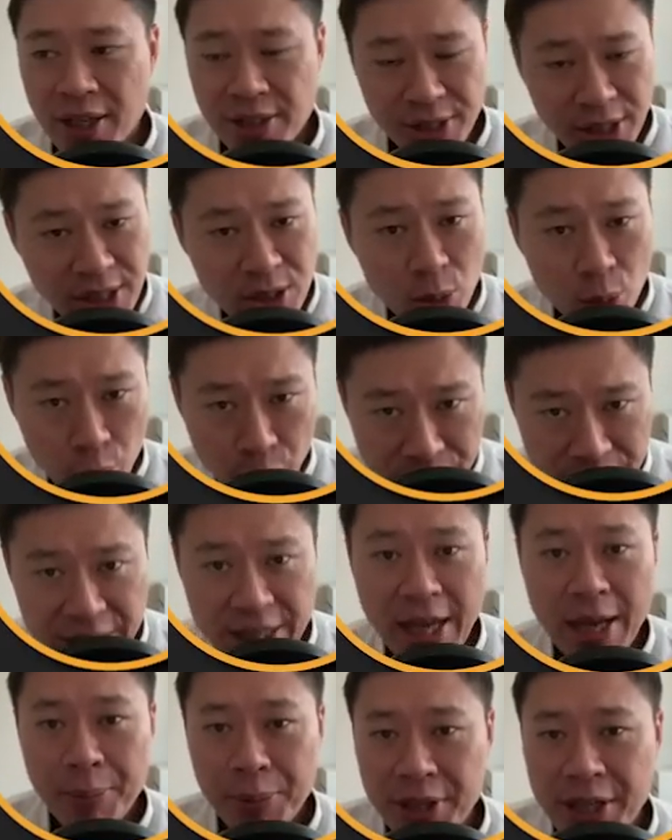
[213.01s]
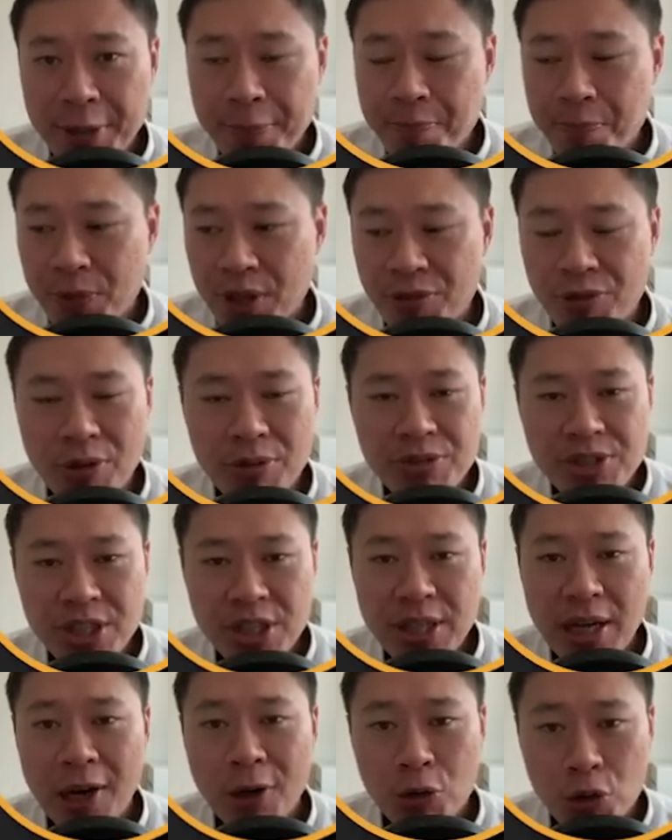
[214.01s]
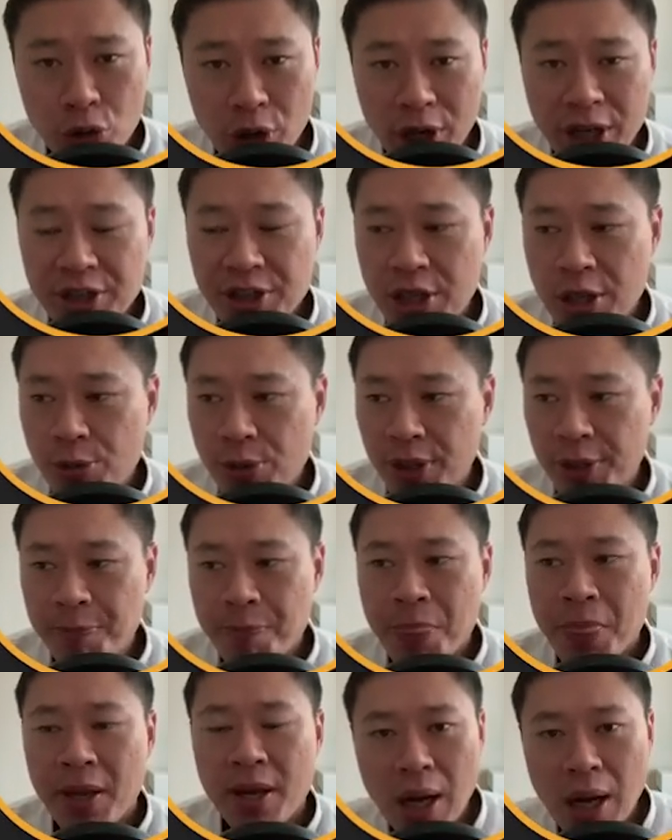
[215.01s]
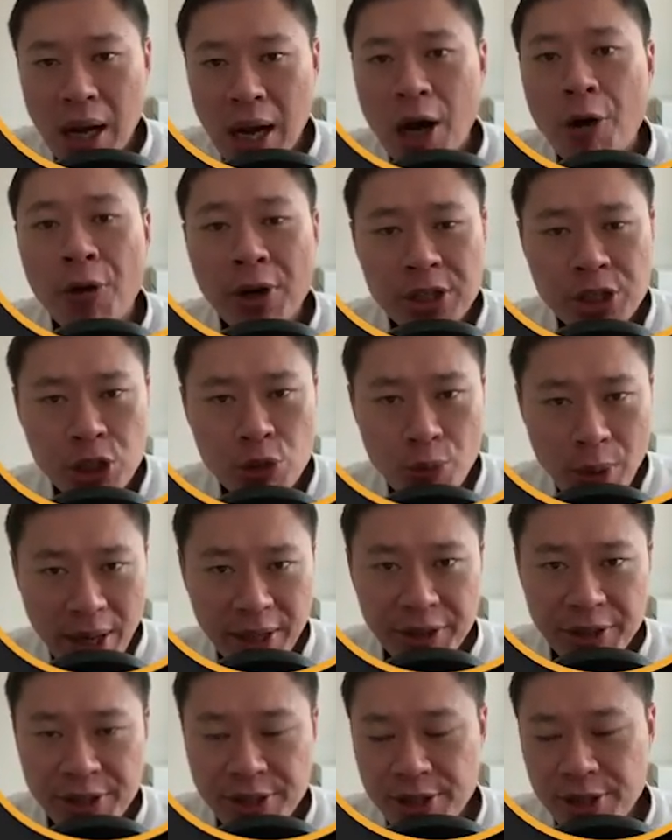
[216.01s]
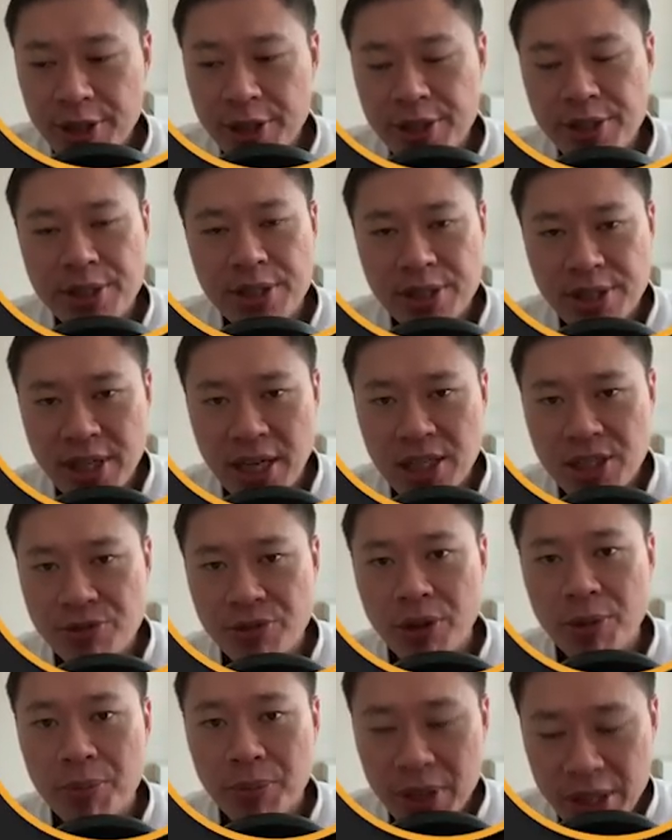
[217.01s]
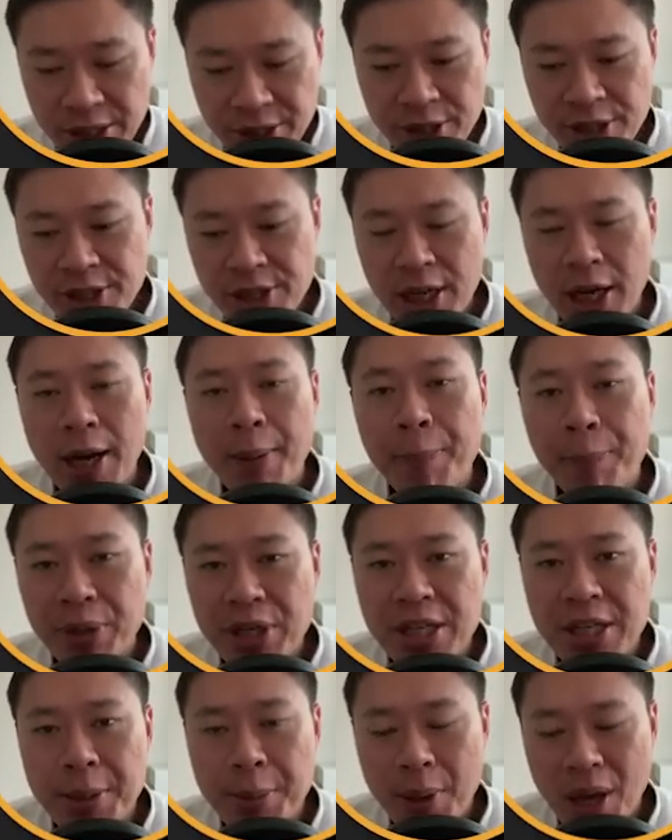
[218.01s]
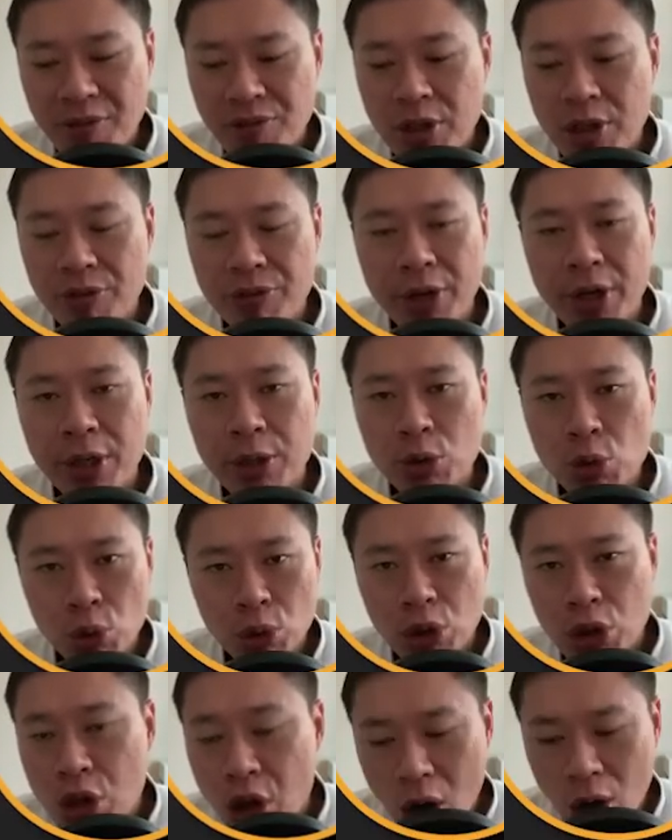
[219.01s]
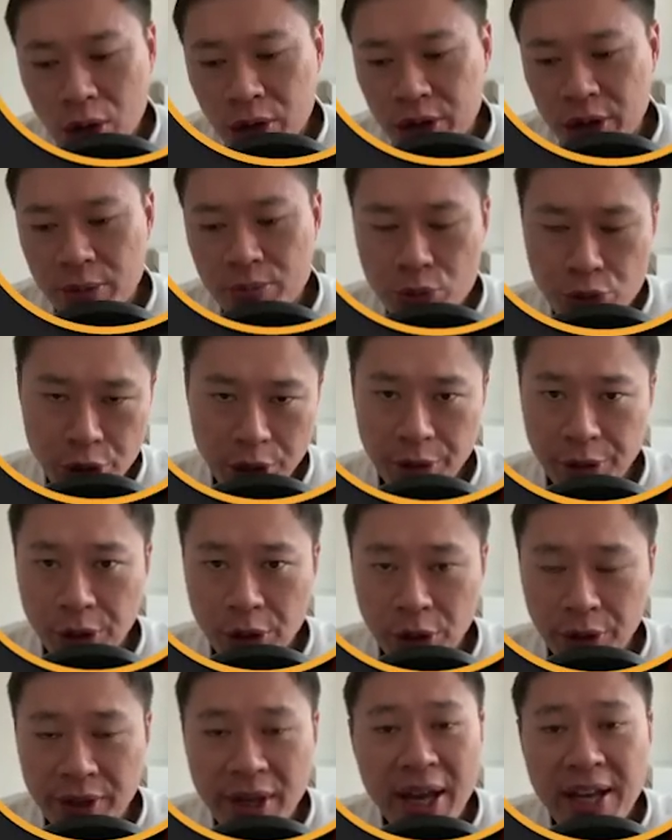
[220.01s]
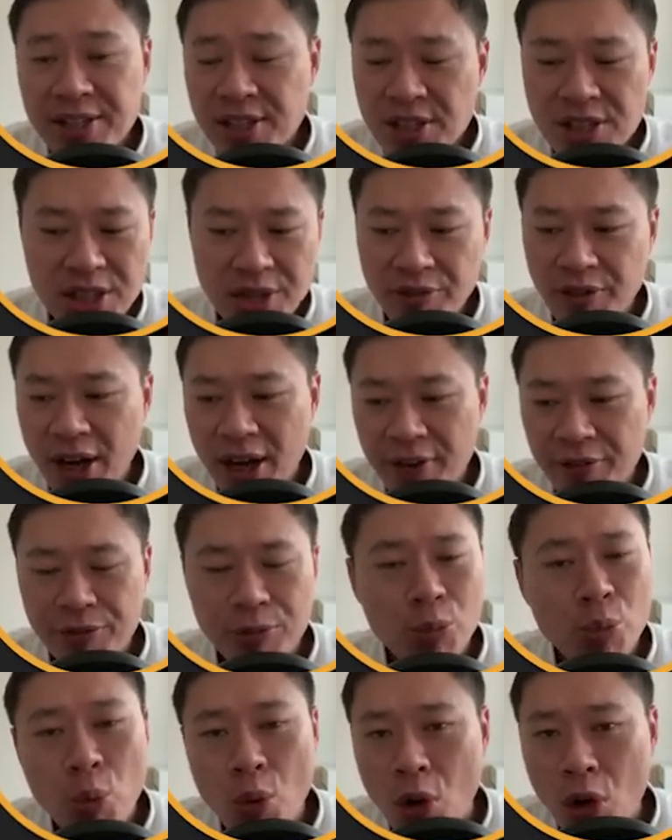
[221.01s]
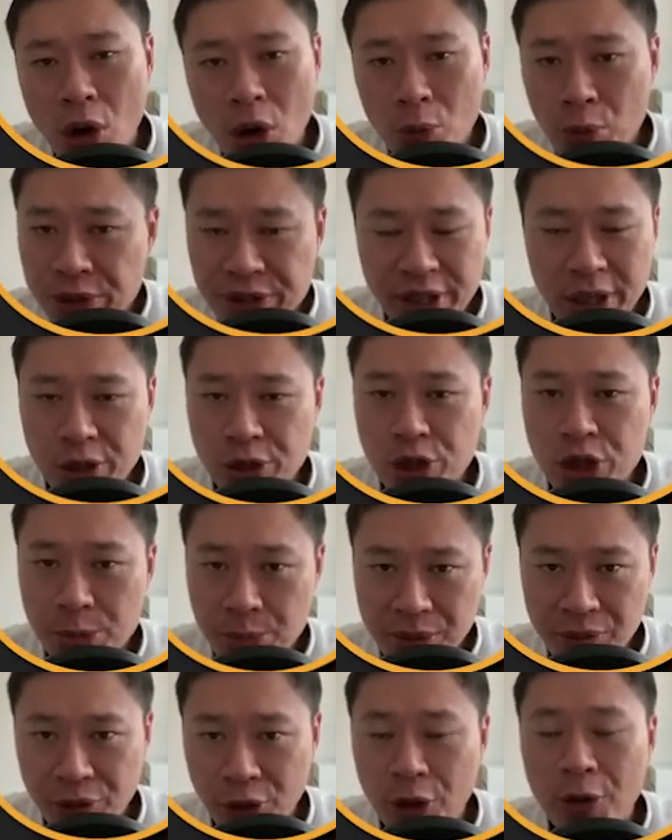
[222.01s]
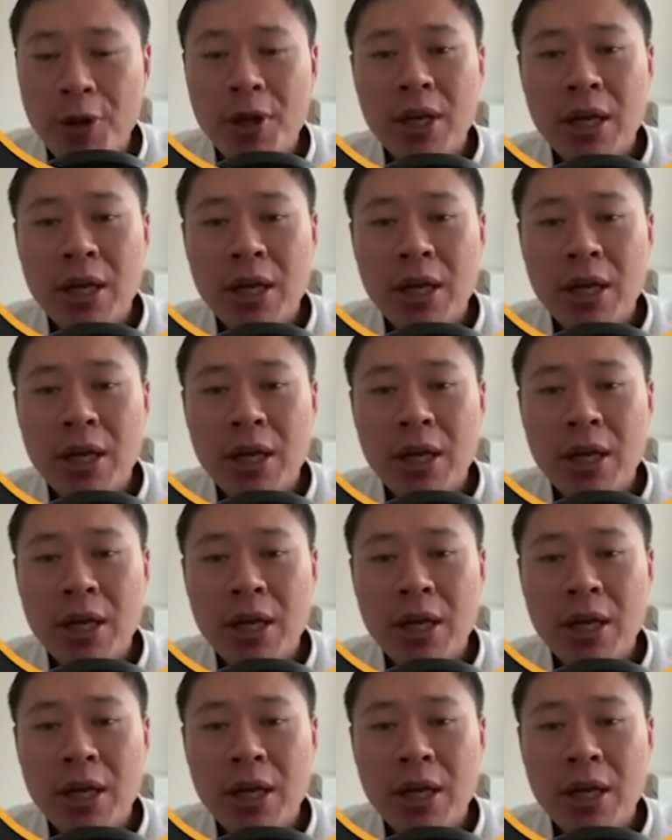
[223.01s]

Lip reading: Just to recap again, if you haven't seen our criteria, how I actually rank this list starts from, is this company having a very good long-term track record? Has it survived war recessions before?